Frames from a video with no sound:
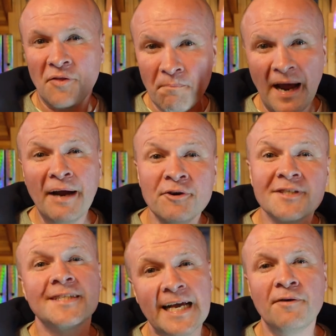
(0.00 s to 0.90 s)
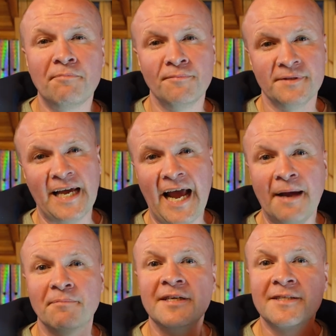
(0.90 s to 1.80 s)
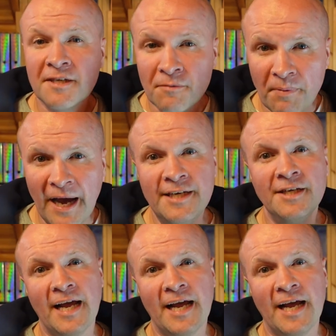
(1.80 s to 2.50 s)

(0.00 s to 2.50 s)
The Parrot teleprompter app is the companion